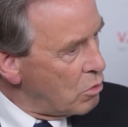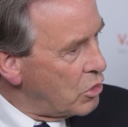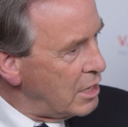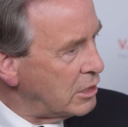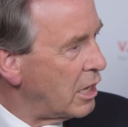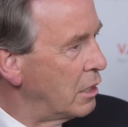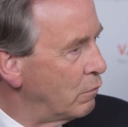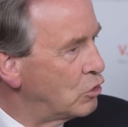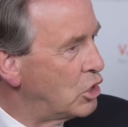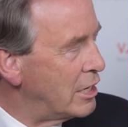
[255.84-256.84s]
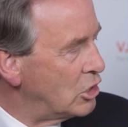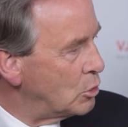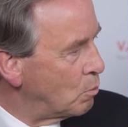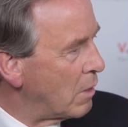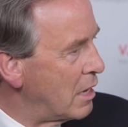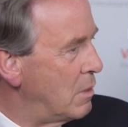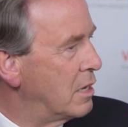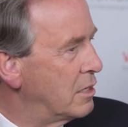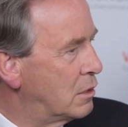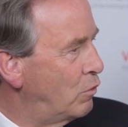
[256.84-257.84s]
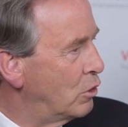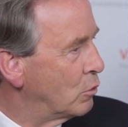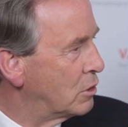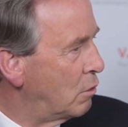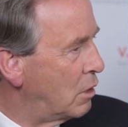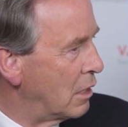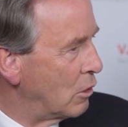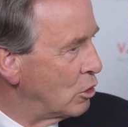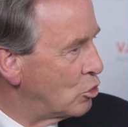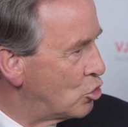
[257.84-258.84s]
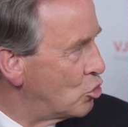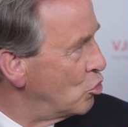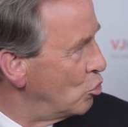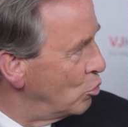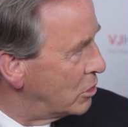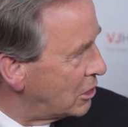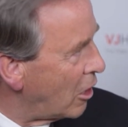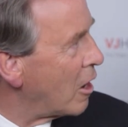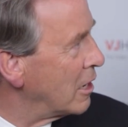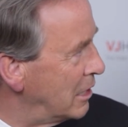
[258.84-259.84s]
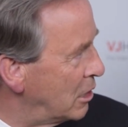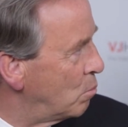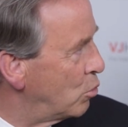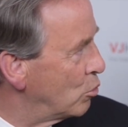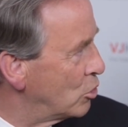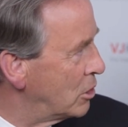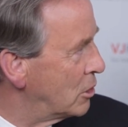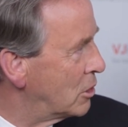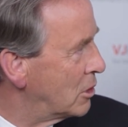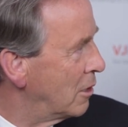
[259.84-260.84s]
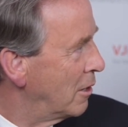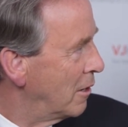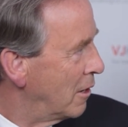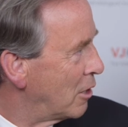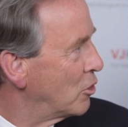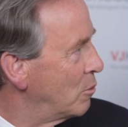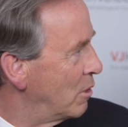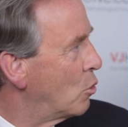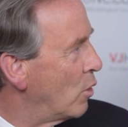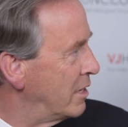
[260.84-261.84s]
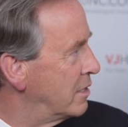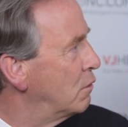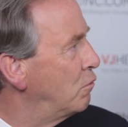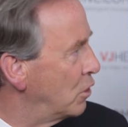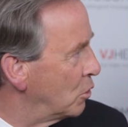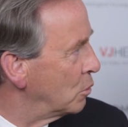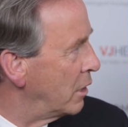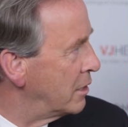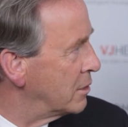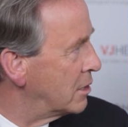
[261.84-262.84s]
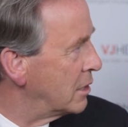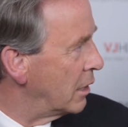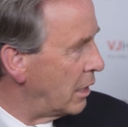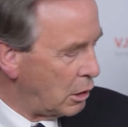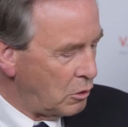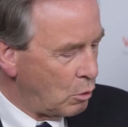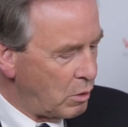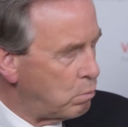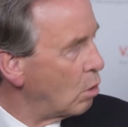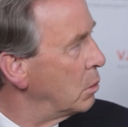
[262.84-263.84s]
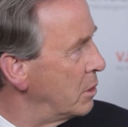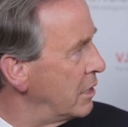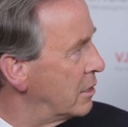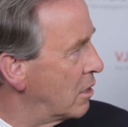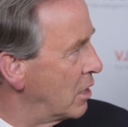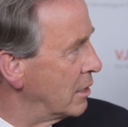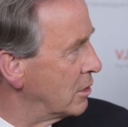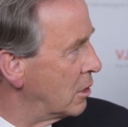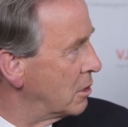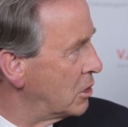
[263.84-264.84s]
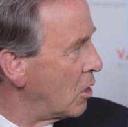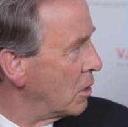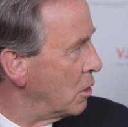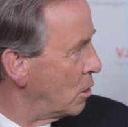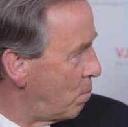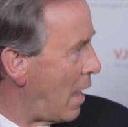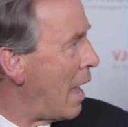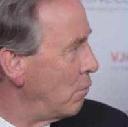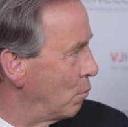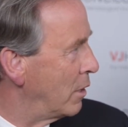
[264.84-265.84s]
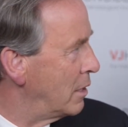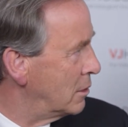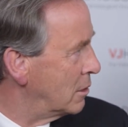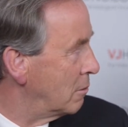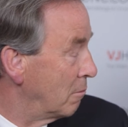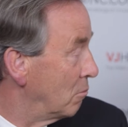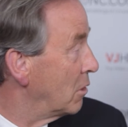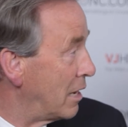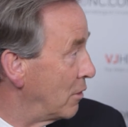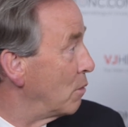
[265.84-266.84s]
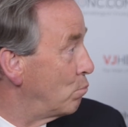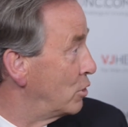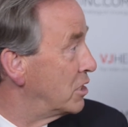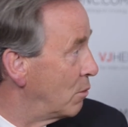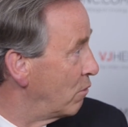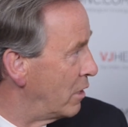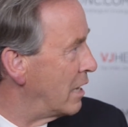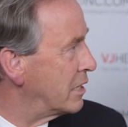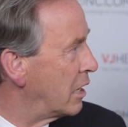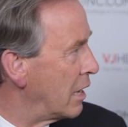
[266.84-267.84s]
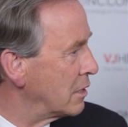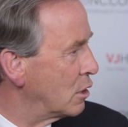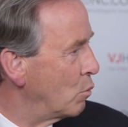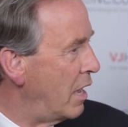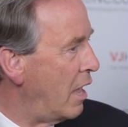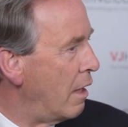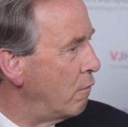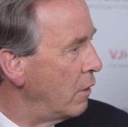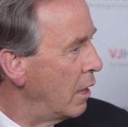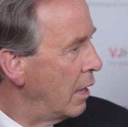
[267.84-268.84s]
These kind of changes might make it difficult to think that true targeted approaches are going to be quite difficult in CLL and that we probably need things that target the pathways like the Ibrutinib and venetoclax that we have,